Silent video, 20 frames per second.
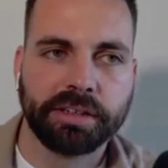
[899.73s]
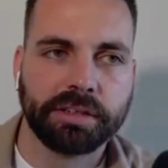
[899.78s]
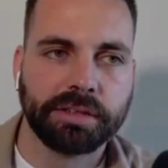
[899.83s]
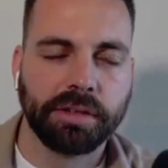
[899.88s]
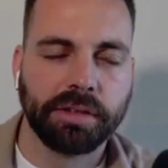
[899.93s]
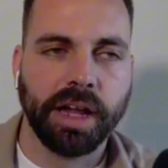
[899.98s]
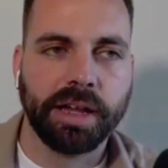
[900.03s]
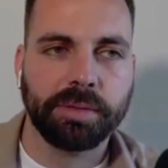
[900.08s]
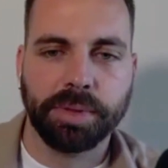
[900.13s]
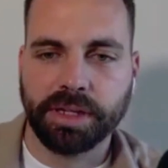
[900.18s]

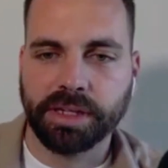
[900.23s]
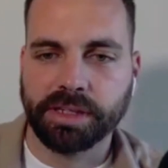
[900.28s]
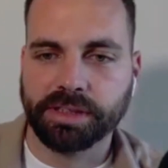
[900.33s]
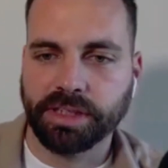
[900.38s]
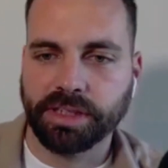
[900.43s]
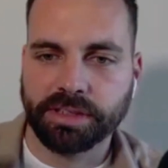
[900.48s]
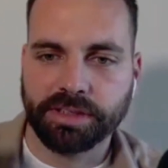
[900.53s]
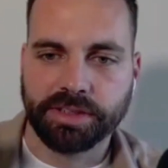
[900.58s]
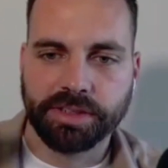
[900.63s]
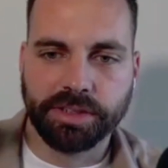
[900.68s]
right? Because
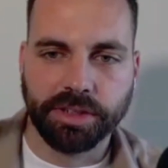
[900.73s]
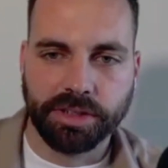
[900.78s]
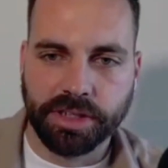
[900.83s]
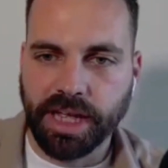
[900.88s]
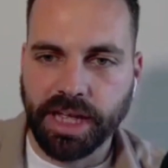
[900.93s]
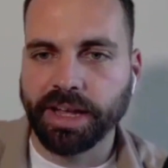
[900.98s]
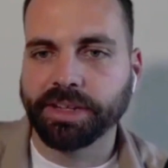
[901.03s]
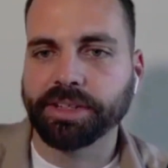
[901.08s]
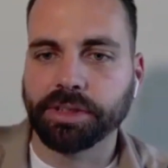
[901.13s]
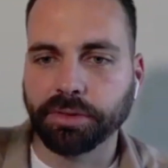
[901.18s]
it's your
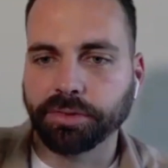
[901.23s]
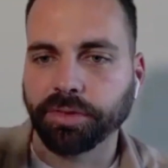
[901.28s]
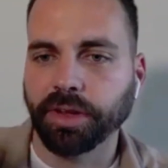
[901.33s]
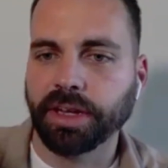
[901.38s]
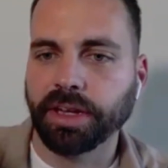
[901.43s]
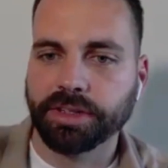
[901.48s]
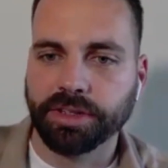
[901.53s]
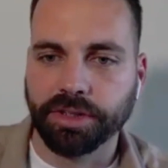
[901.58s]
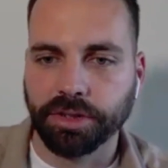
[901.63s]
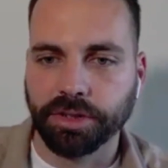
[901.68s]
taxes are fixed, your